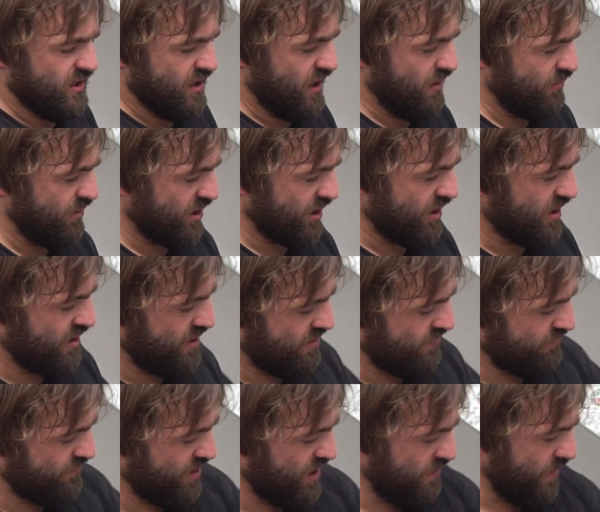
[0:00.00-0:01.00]
And we're
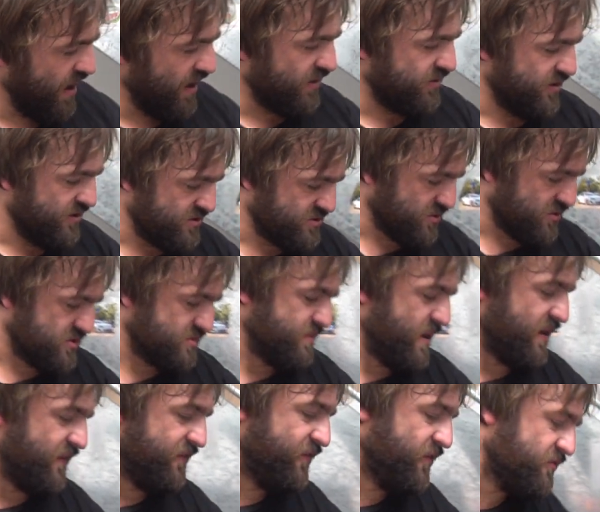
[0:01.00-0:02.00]
gonna remake the exhaust
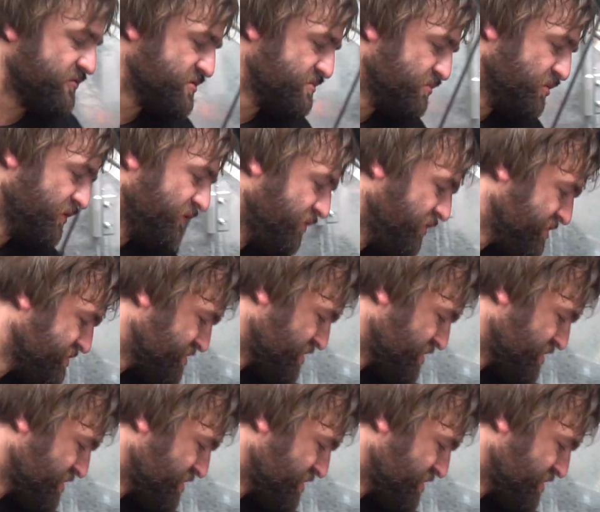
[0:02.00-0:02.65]
manifold to move the